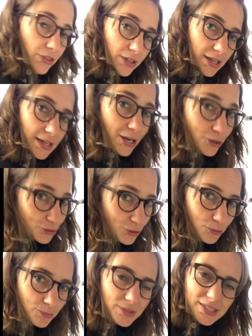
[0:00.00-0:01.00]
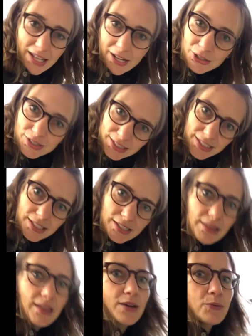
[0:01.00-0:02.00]
heirloom style seed that
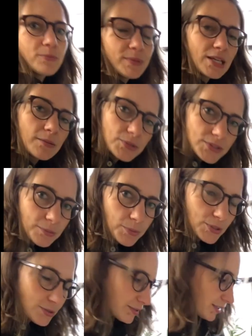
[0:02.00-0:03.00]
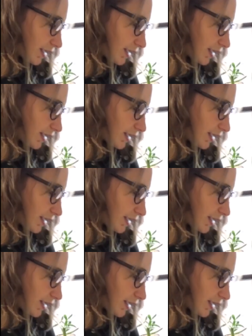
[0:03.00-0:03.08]
would be able to produce again.